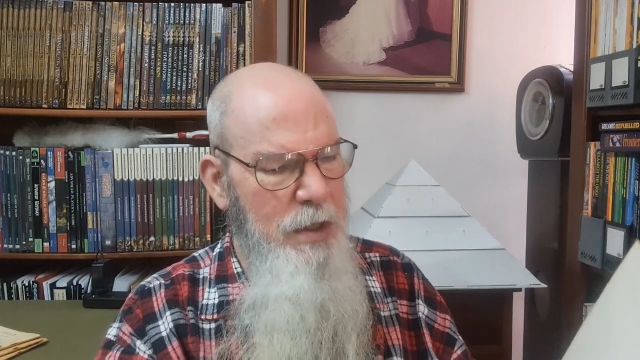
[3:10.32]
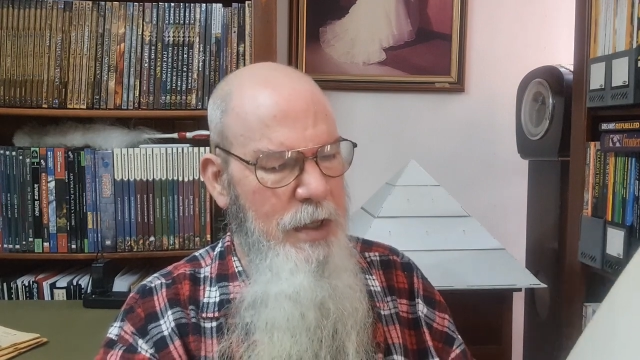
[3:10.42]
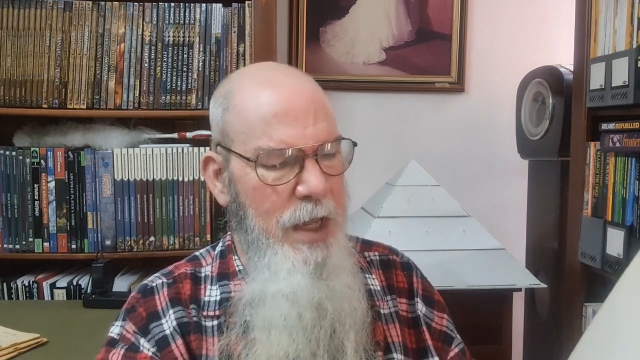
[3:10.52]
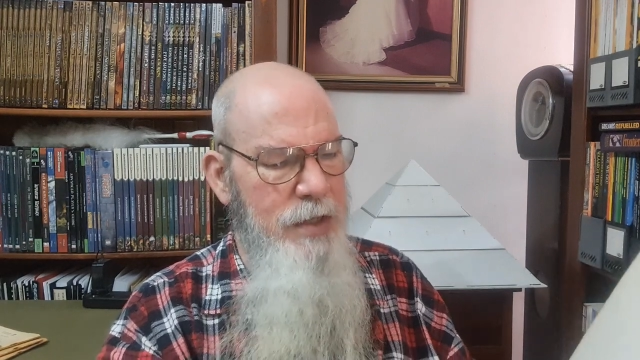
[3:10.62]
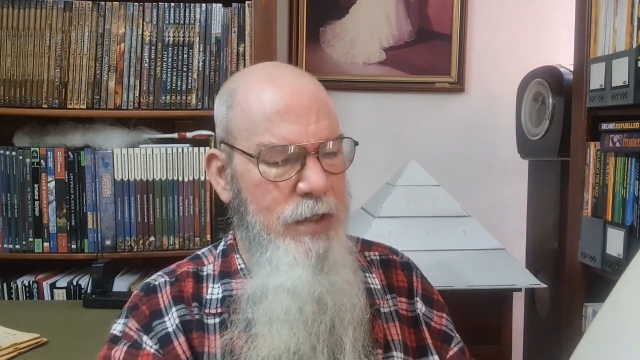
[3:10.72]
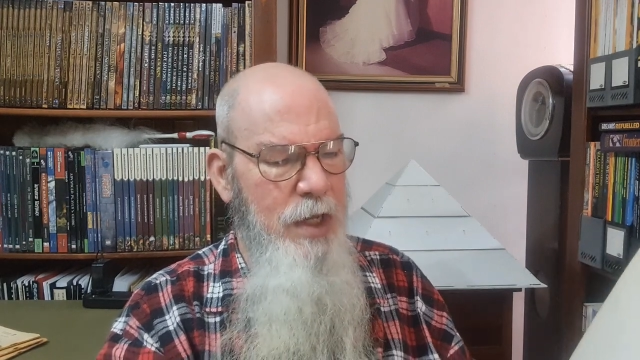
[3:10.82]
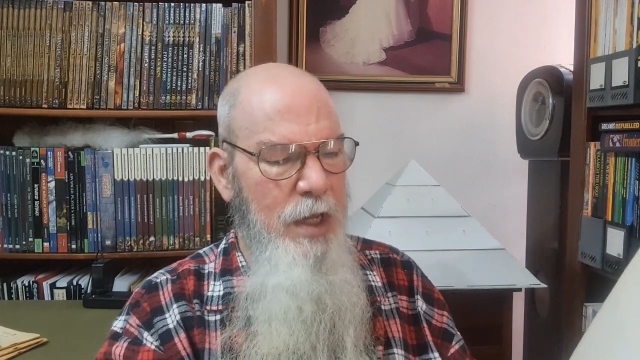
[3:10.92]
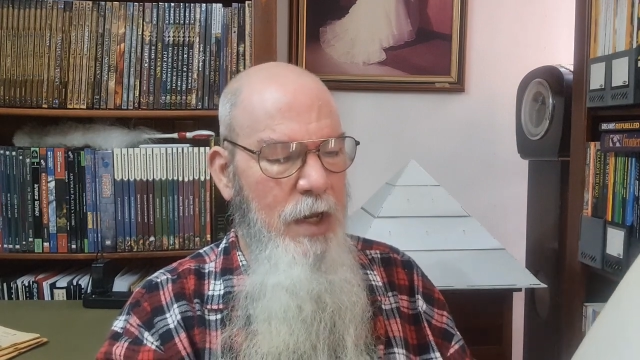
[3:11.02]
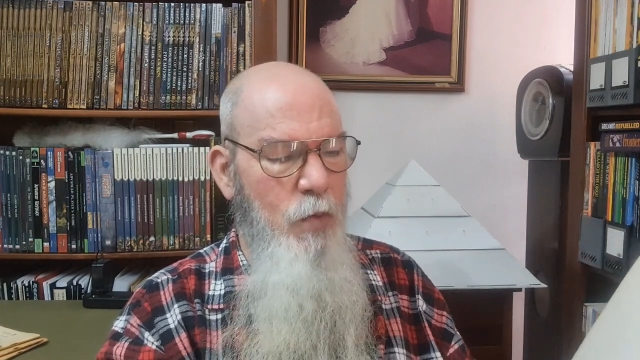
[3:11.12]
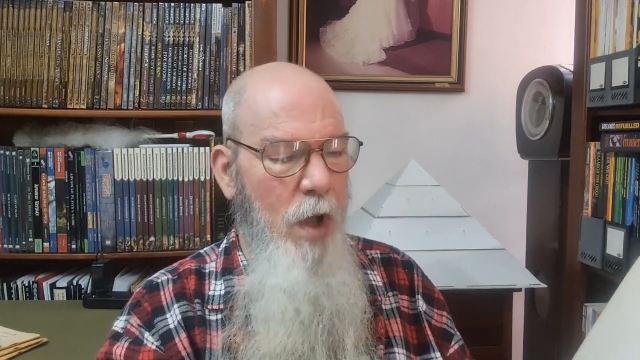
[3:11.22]
Yes,
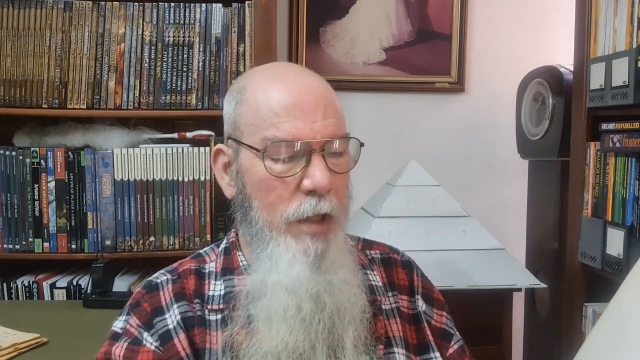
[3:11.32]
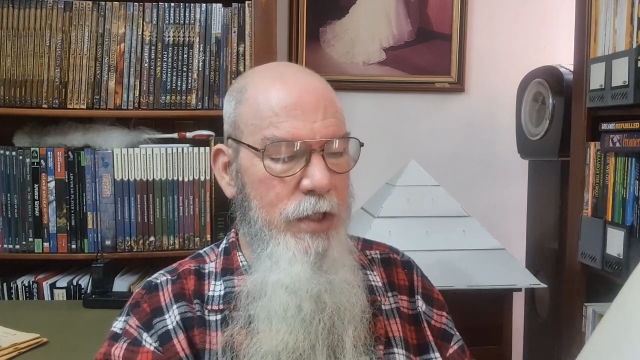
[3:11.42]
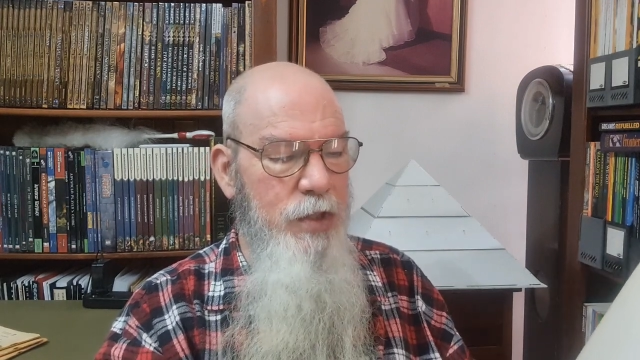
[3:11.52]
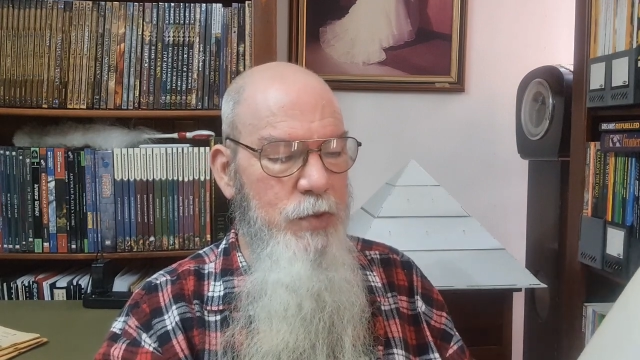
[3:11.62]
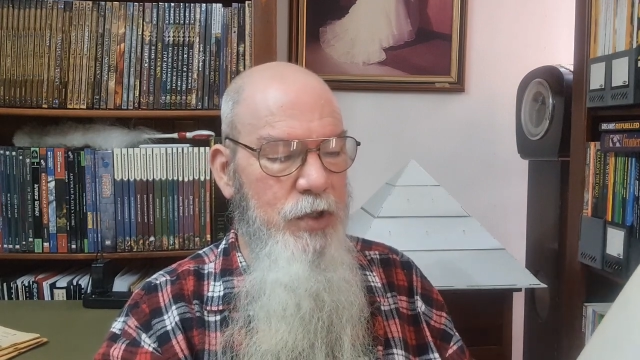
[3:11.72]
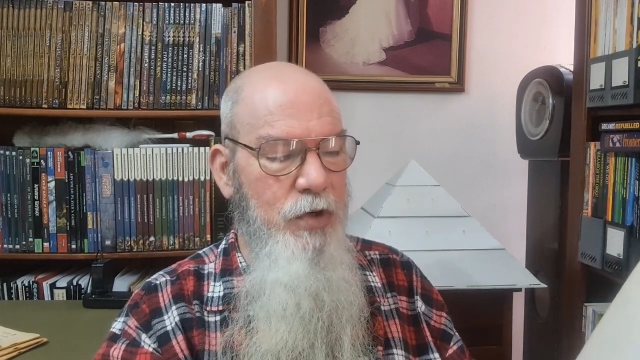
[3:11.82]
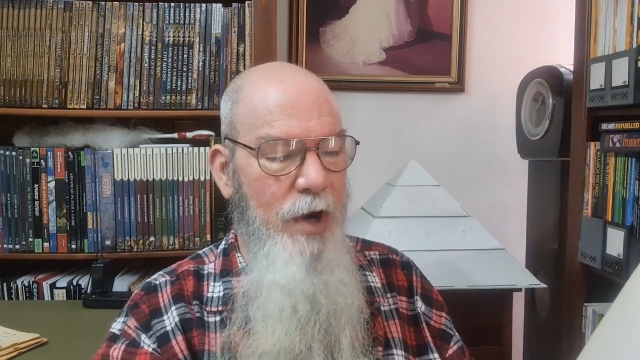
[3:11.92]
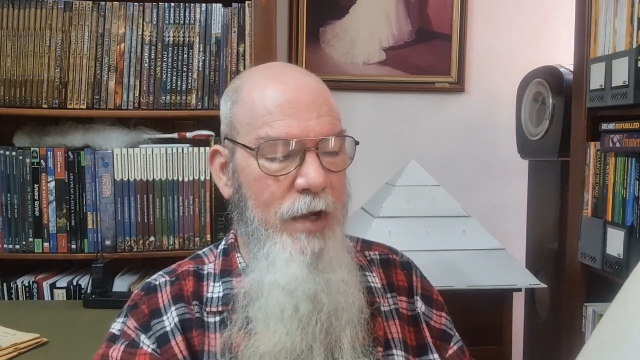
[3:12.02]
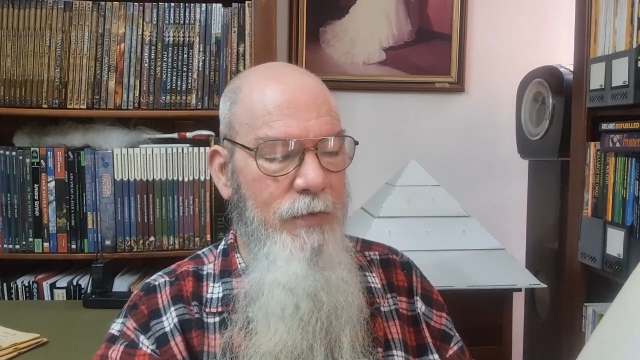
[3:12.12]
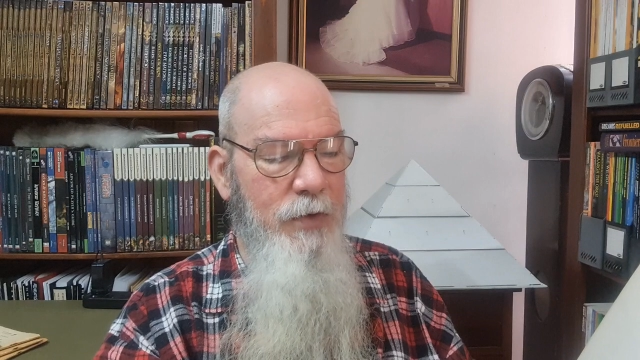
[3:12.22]
and while this was
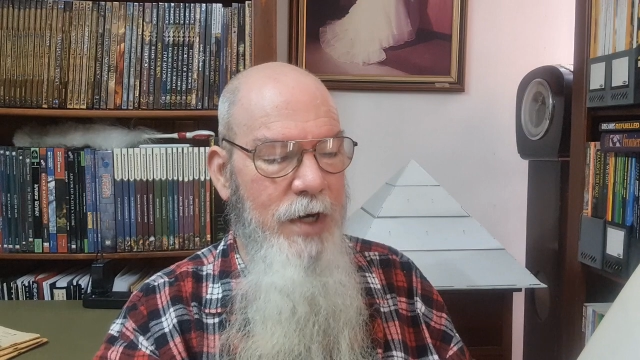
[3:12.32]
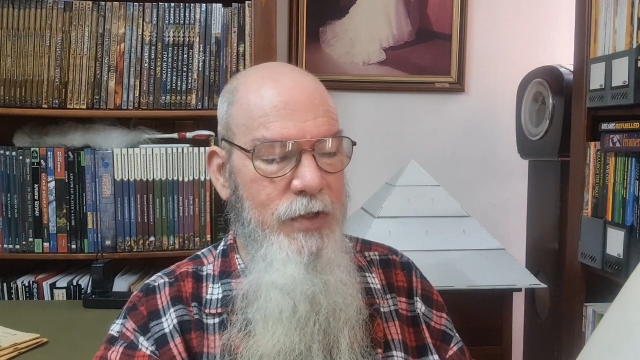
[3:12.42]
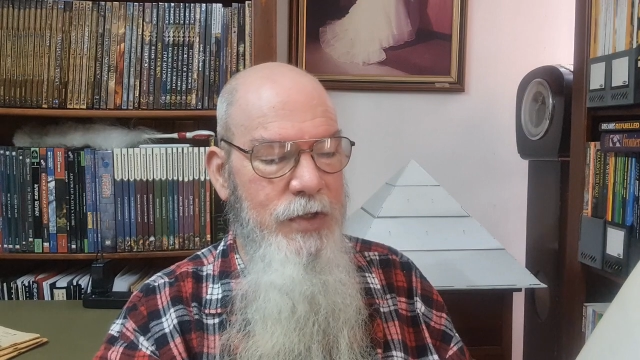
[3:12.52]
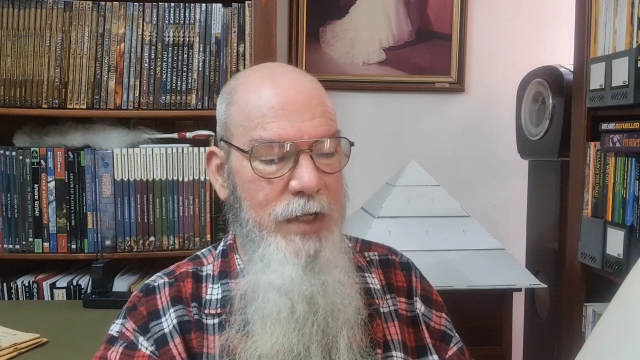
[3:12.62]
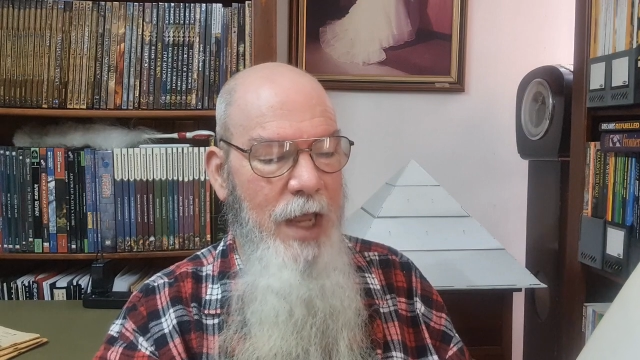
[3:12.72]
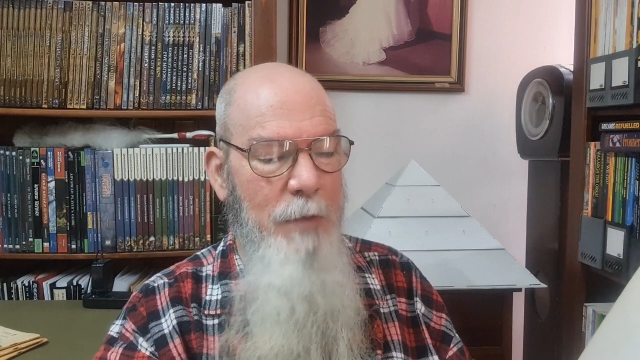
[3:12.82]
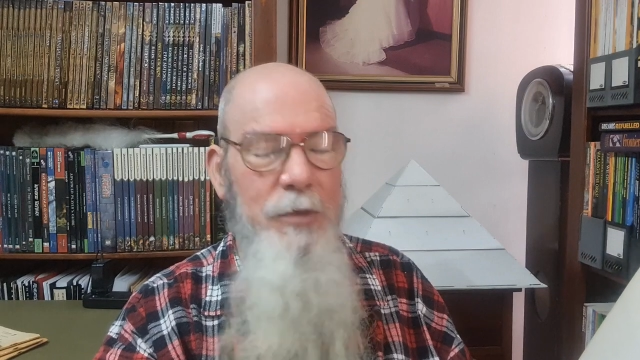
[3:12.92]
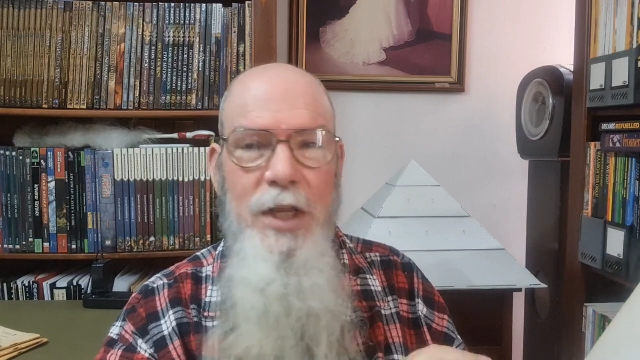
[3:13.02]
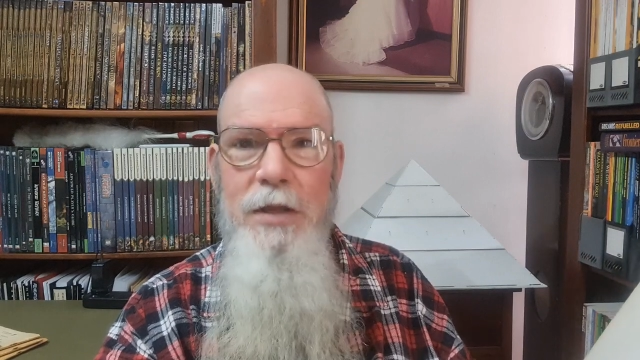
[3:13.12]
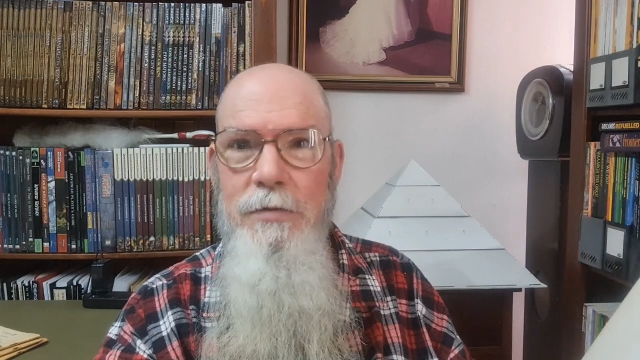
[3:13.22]
great for us as a
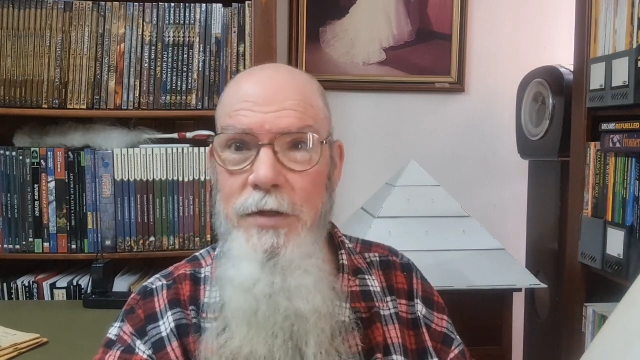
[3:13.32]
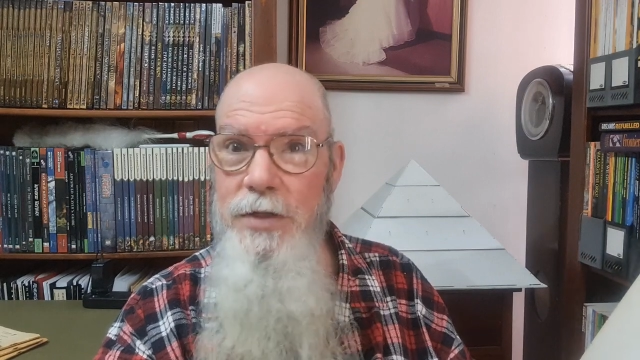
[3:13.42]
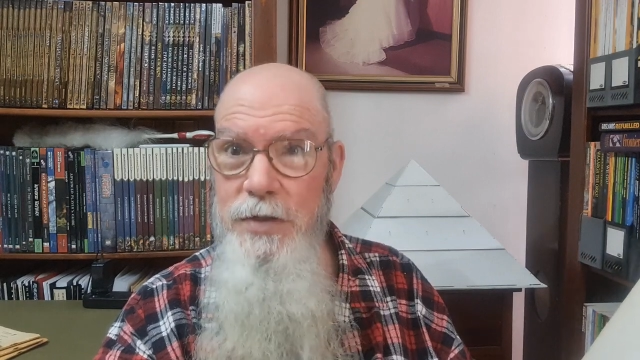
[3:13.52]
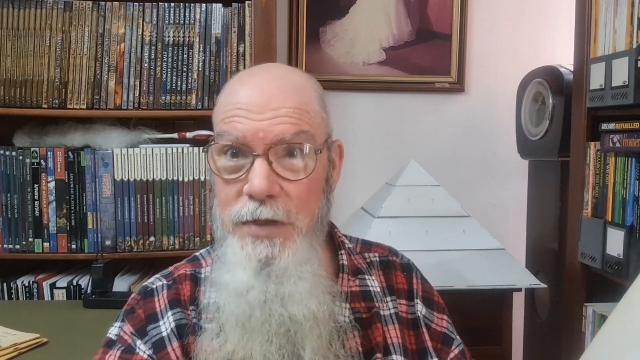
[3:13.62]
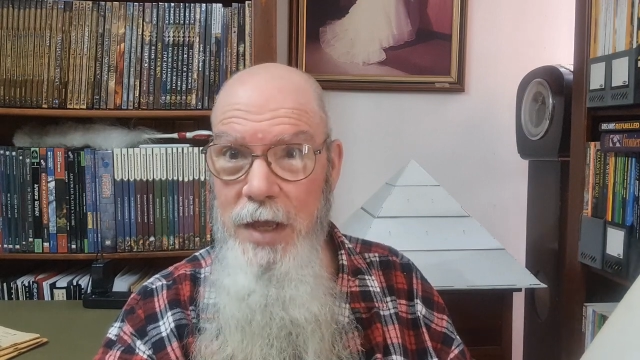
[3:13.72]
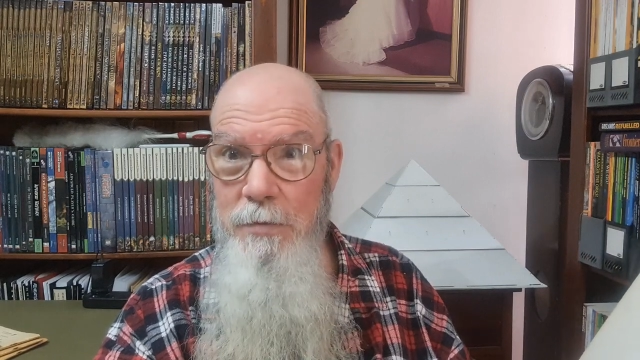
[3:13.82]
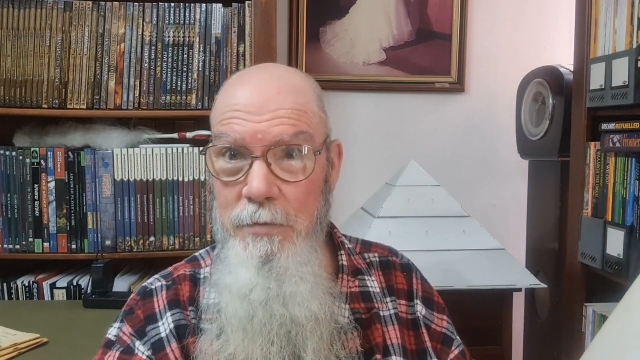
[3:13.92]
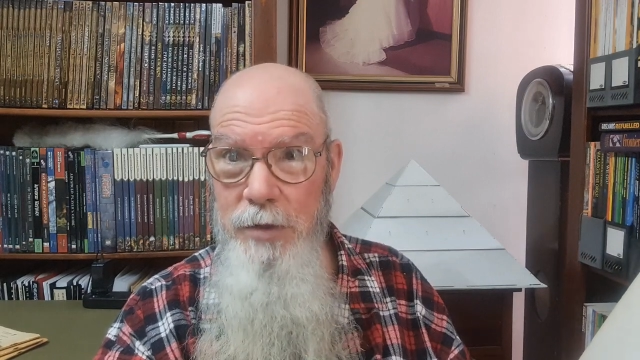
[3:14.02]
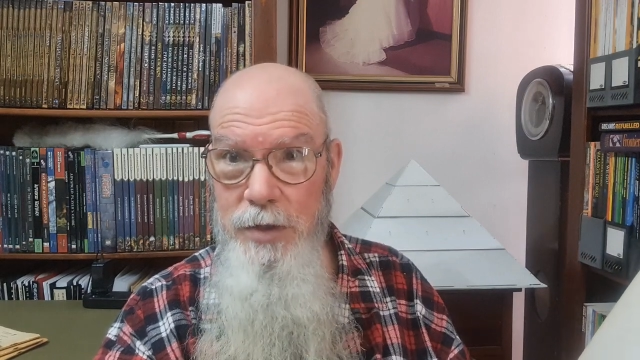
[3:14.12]
company, this is them.